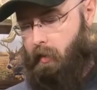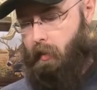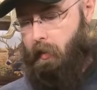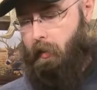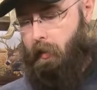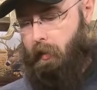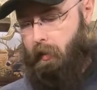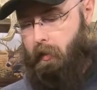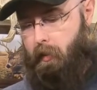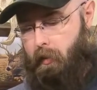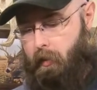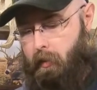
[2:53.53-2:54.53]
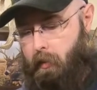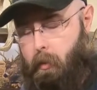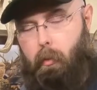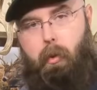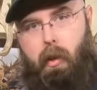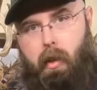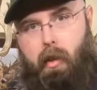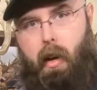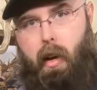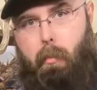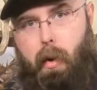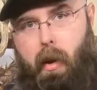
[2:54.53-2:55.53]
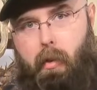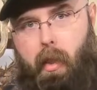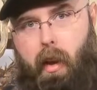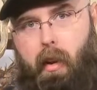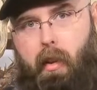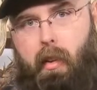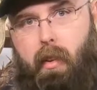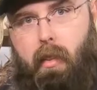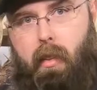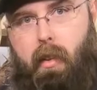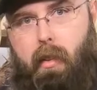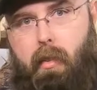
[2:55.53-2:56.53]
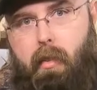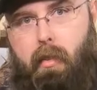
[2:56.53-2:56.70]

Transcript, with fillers: uh, we're going to talk about that in the